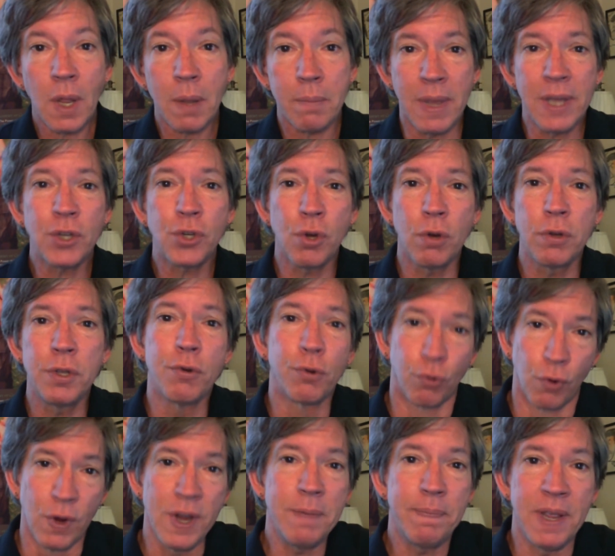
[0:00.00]
make sure you
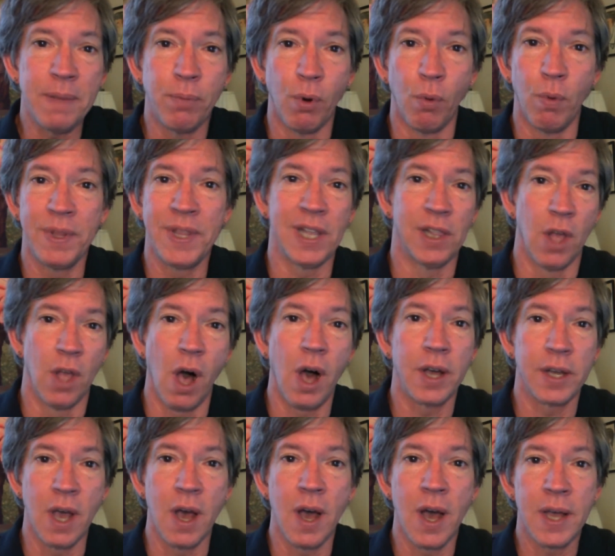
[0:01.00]
greet people when they
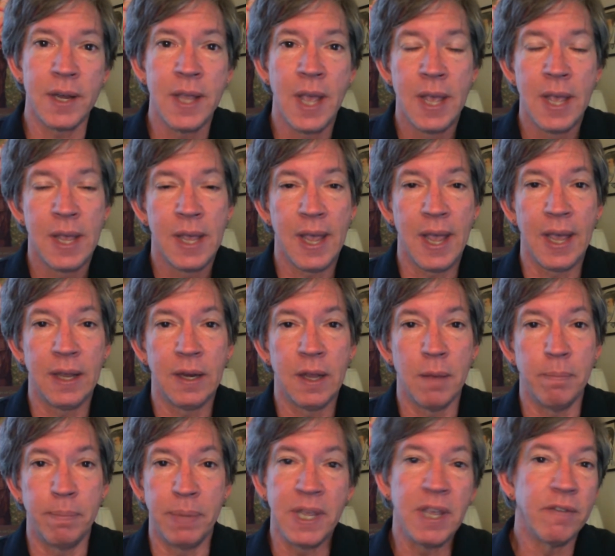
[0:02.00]
log on
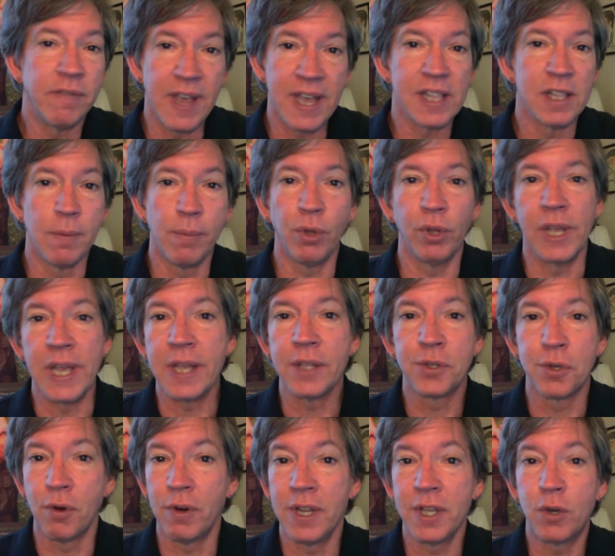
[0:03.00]
and be available to
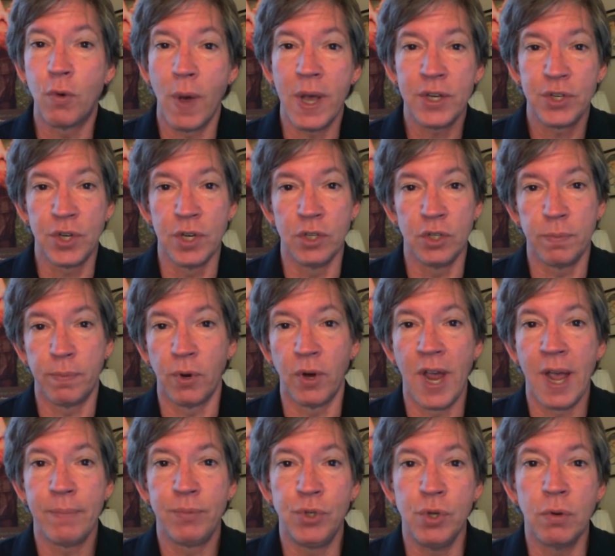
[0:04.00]
answer any questions.
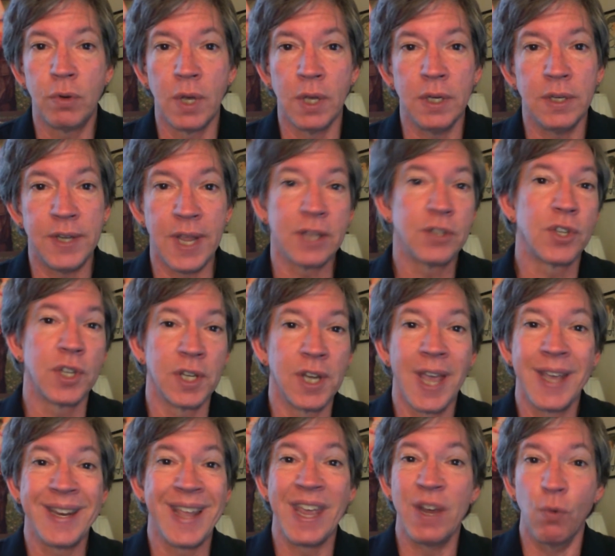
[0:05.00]
Perhaps you can
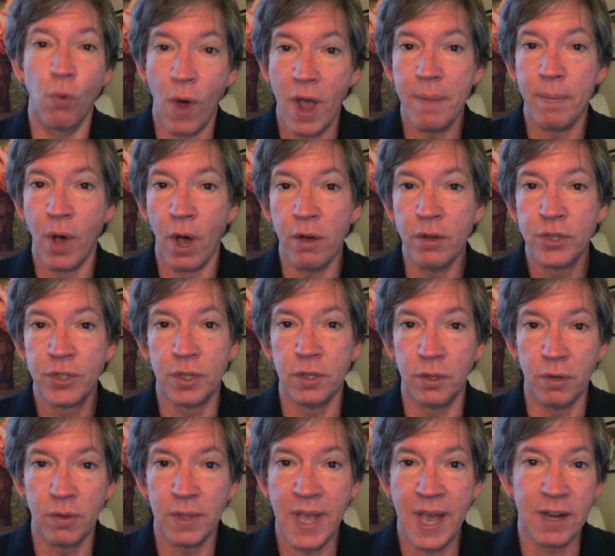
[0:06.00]
designate a web host to
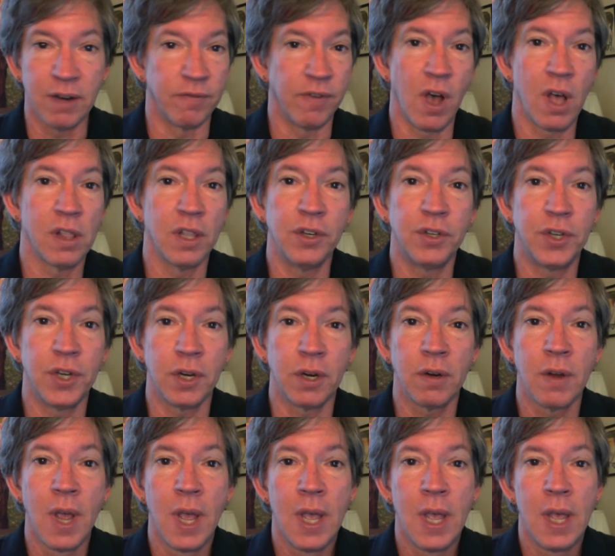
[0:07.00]
do that, a
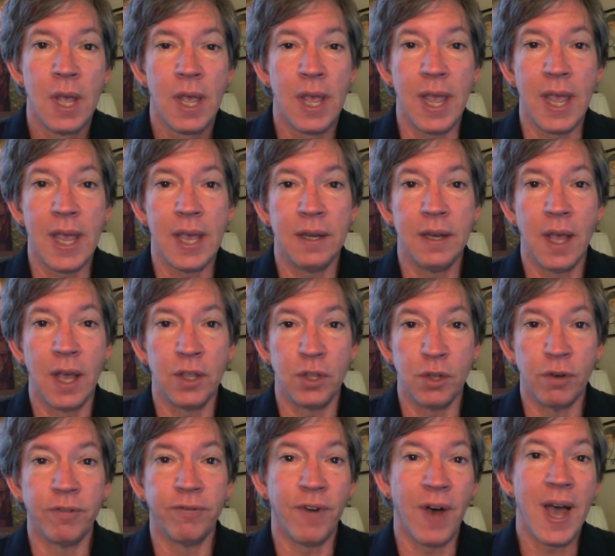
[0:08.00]
volunteer, and
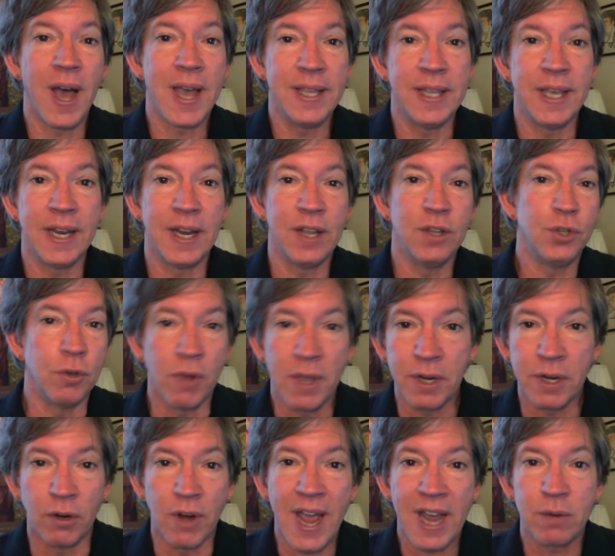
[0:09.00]
you'll find that as you
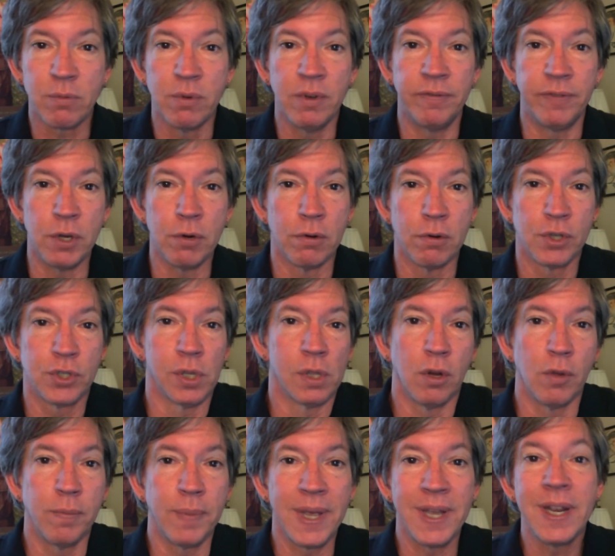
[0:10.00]
interact with viewers a
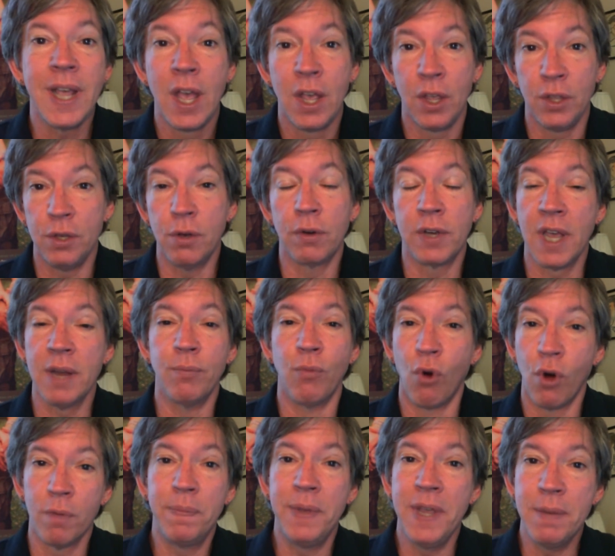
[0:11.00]
little bit, you'll get
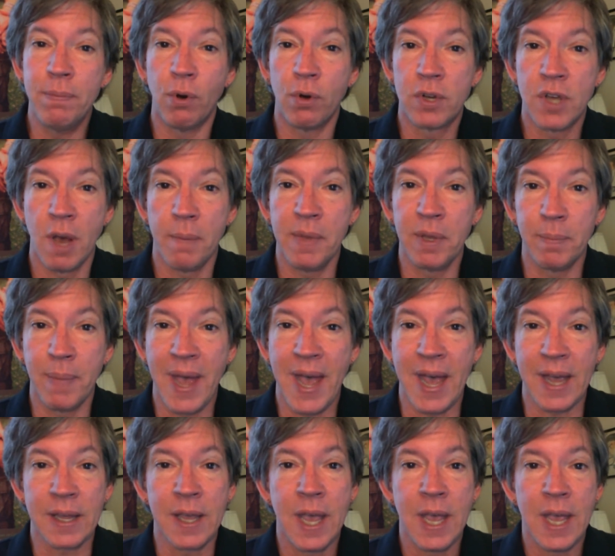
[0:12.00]
more people coming back.